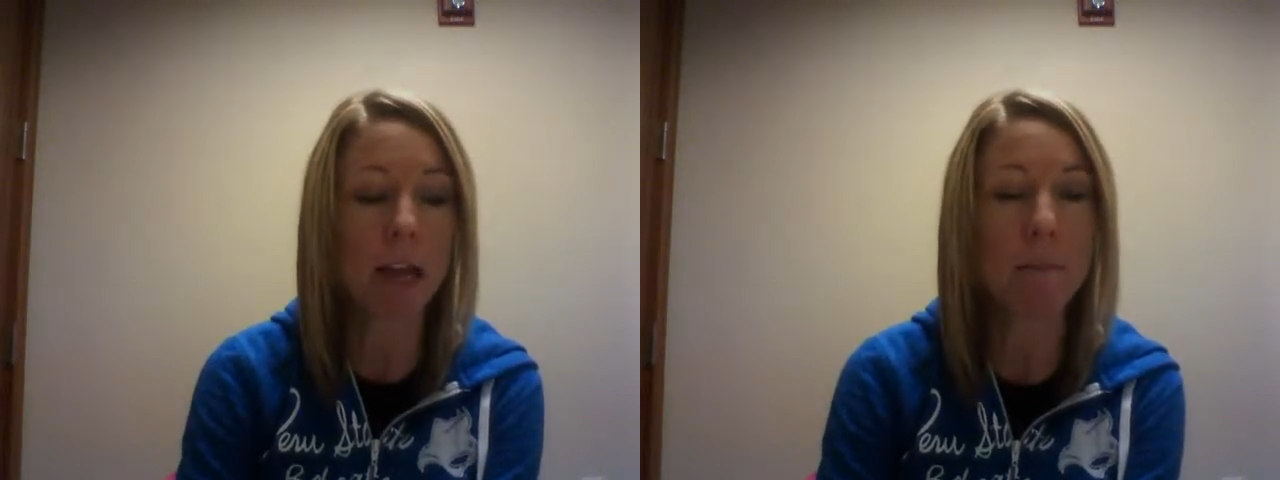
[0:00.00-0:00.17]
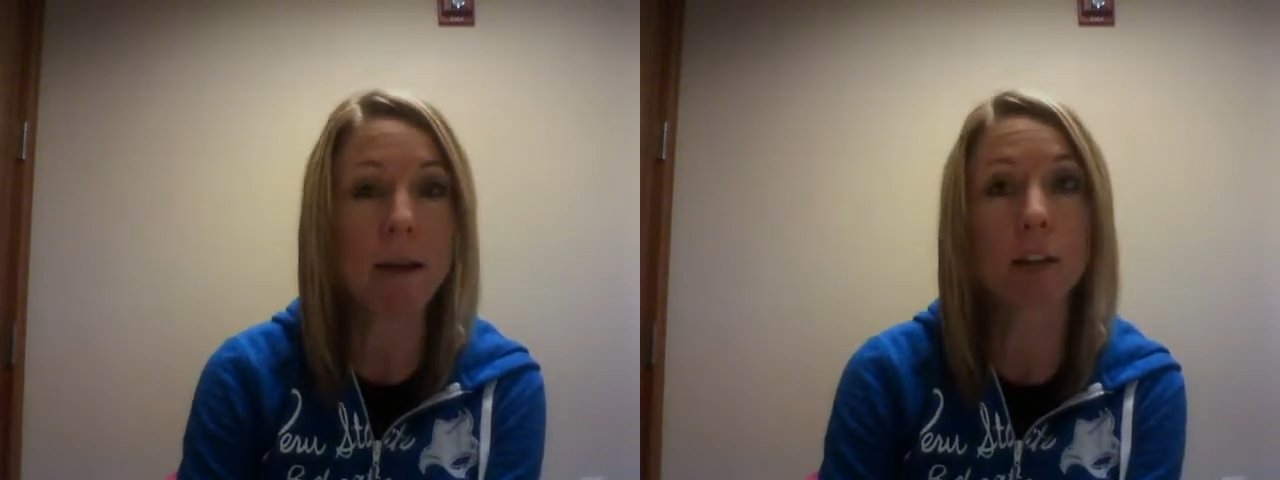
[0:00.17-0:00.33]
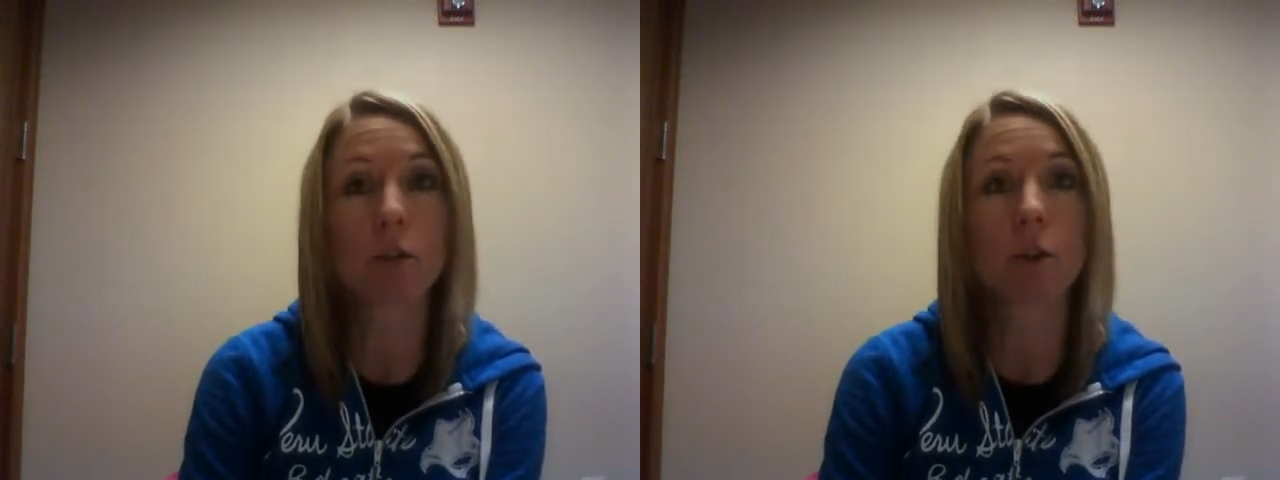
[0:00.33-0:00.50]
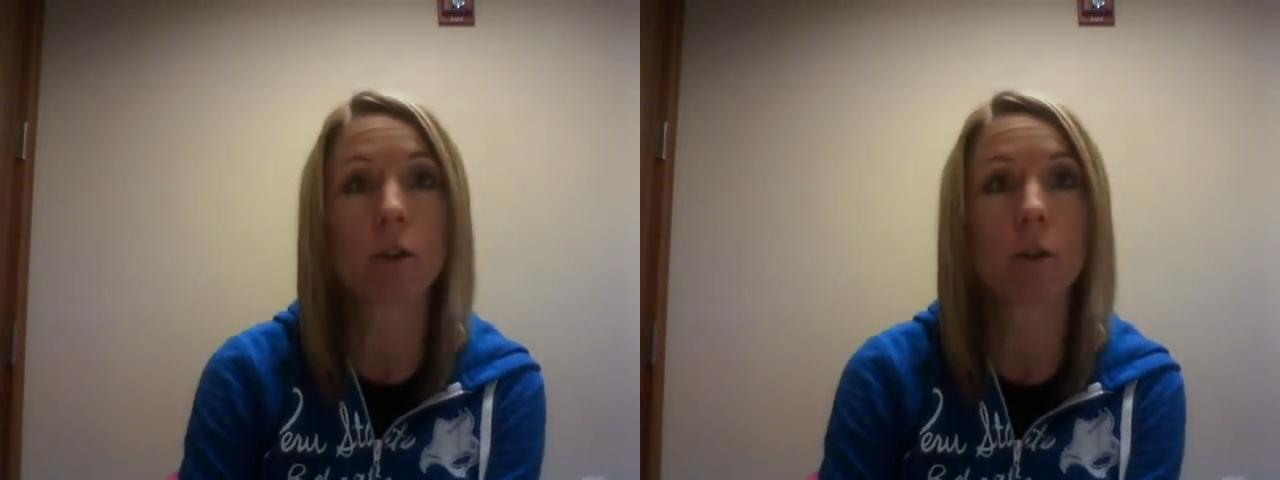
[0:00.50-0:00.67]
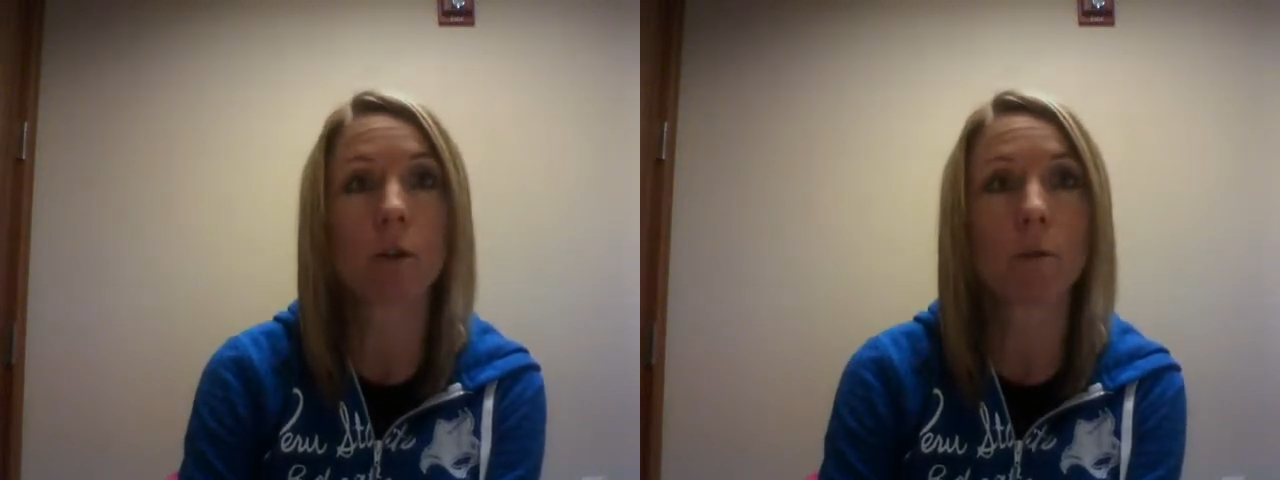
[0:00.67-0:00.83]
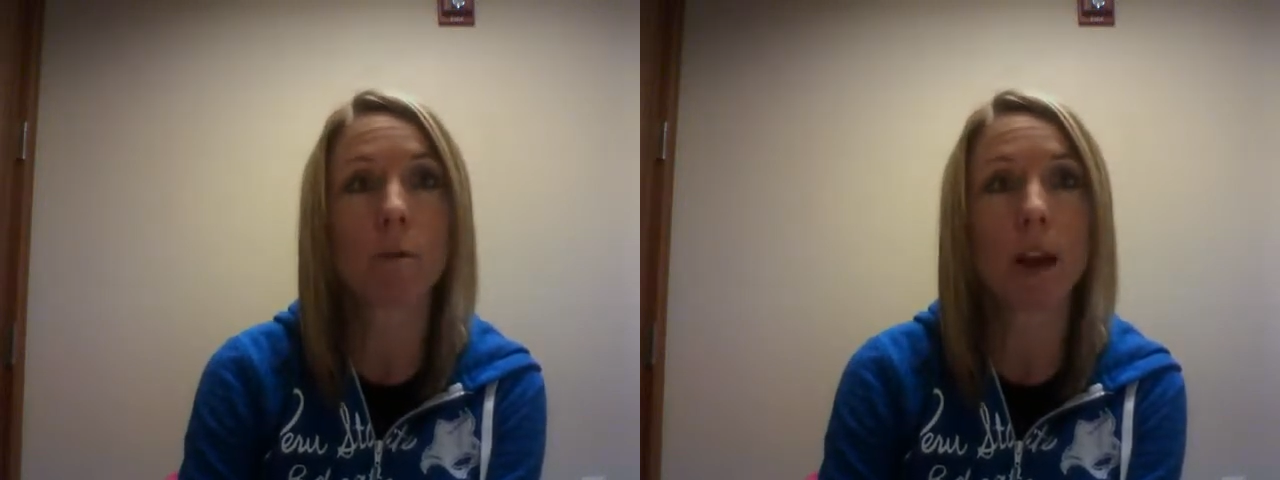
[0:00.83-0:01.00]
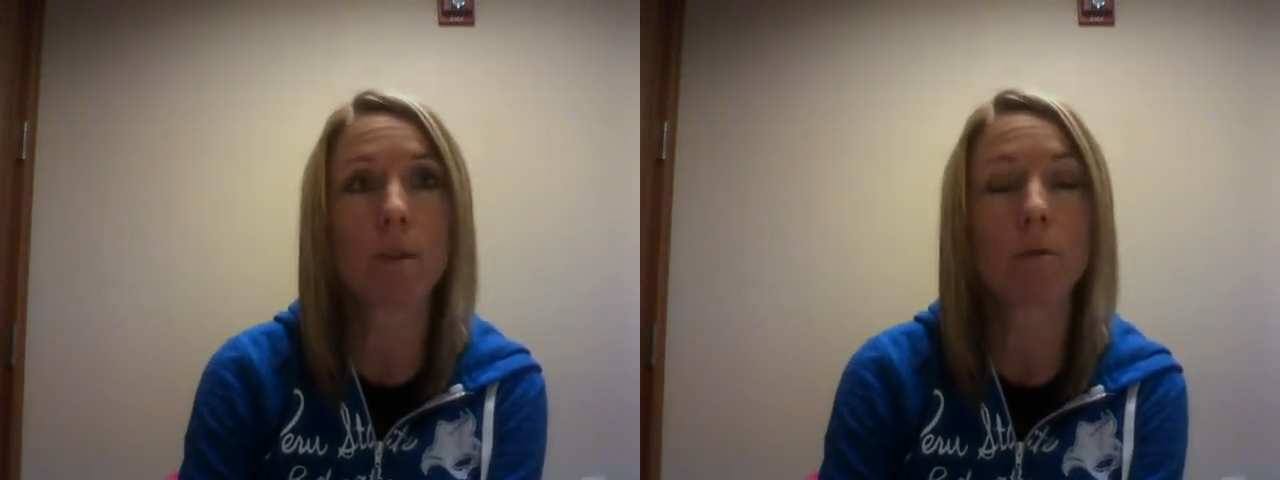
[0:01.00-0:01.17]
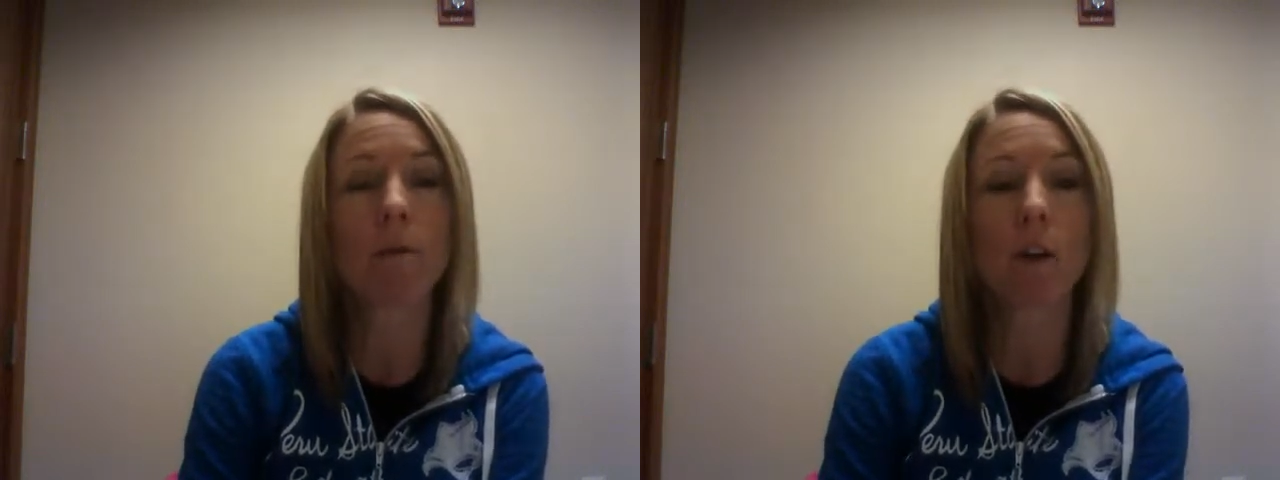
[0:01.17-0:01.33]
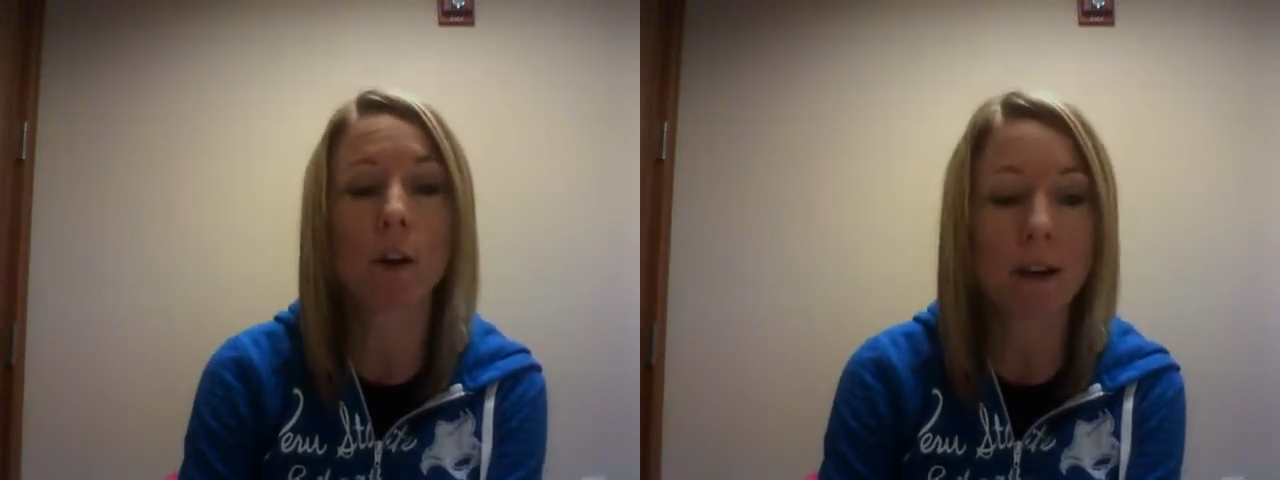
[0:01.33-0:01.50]
it makes your paper
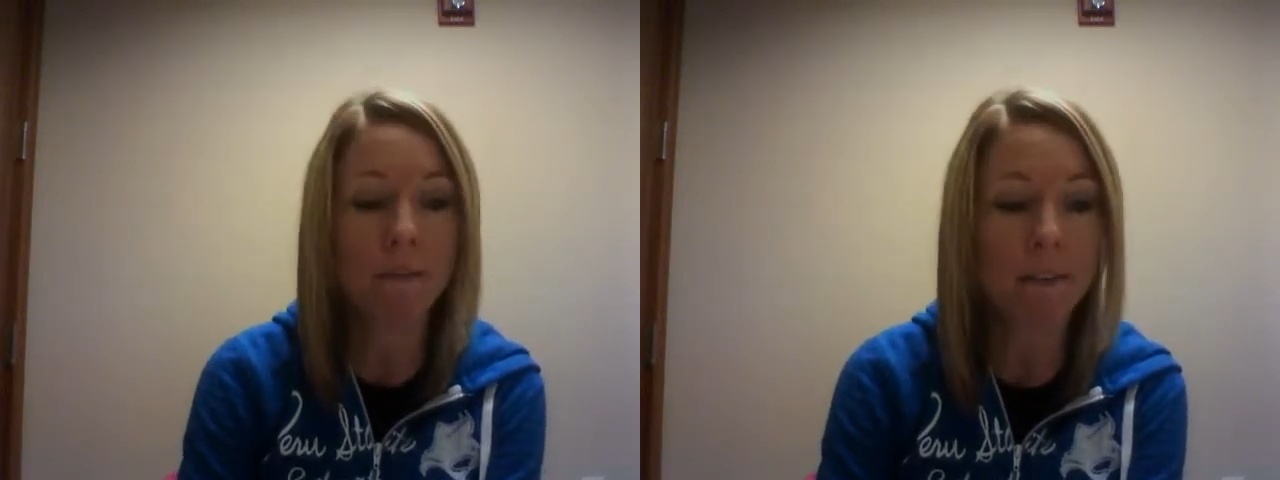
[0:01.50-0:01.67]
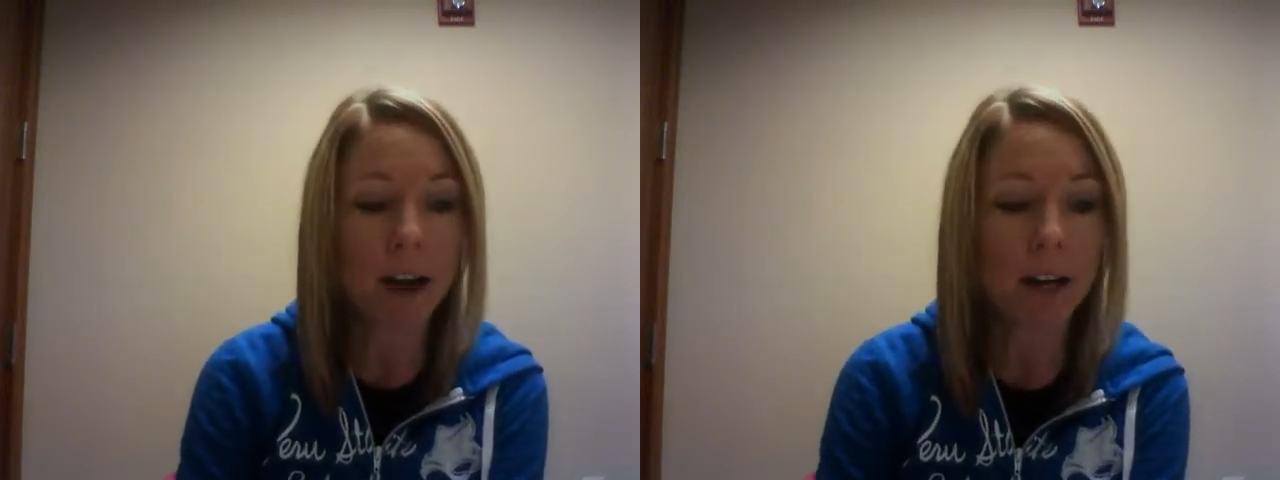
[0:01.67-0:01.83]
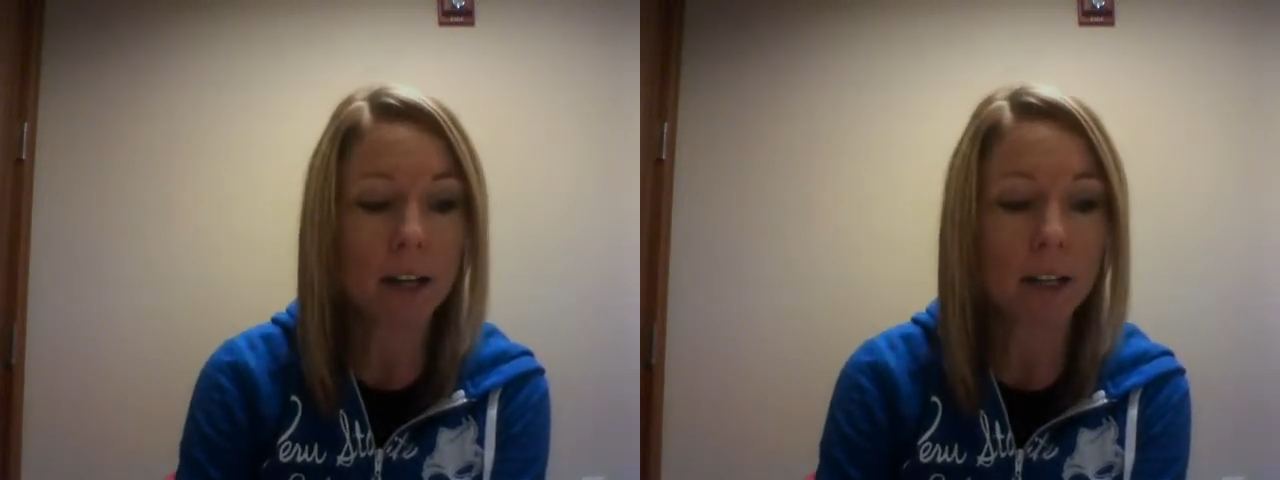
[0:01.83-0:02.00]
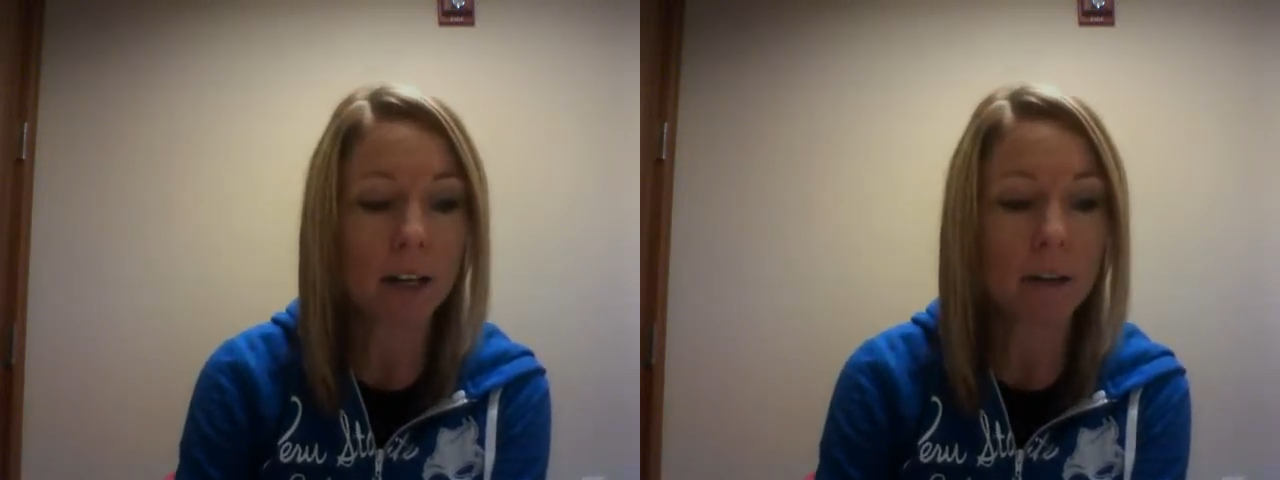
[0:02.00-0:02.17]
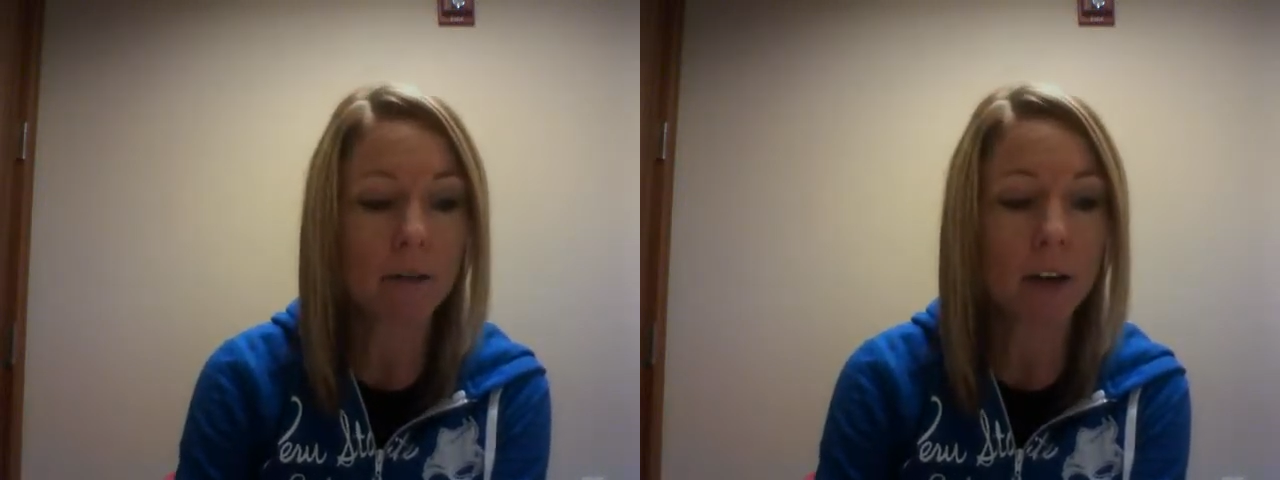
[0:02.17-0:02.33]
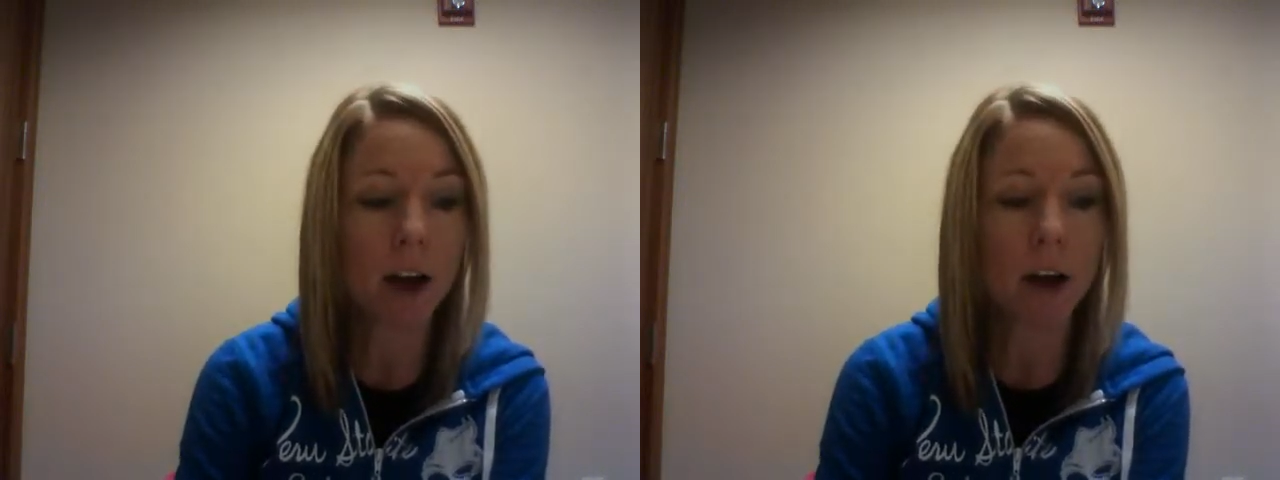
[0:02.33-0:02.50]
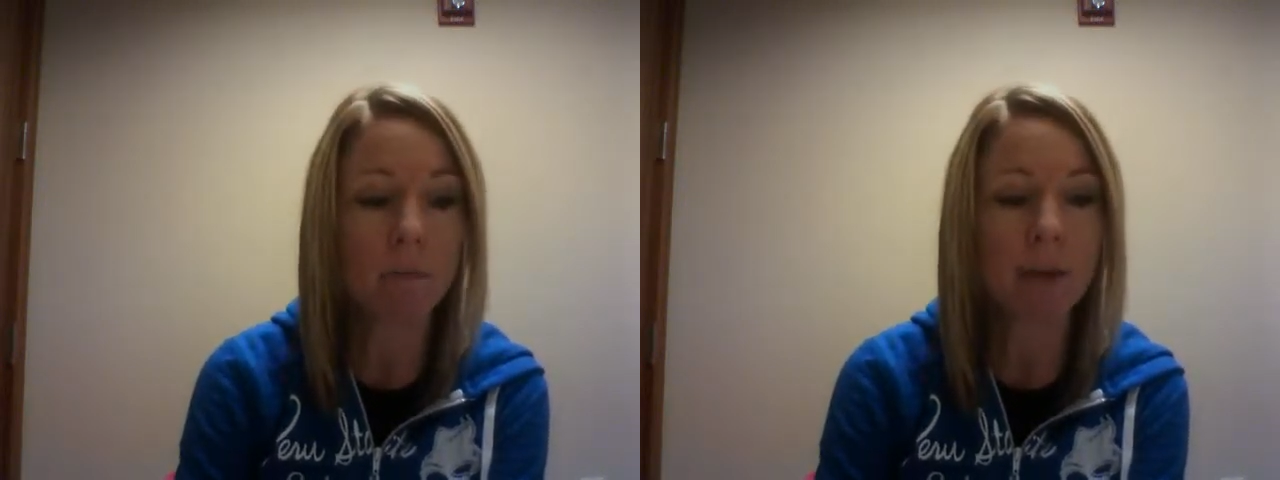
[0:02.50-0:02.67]
very effective um,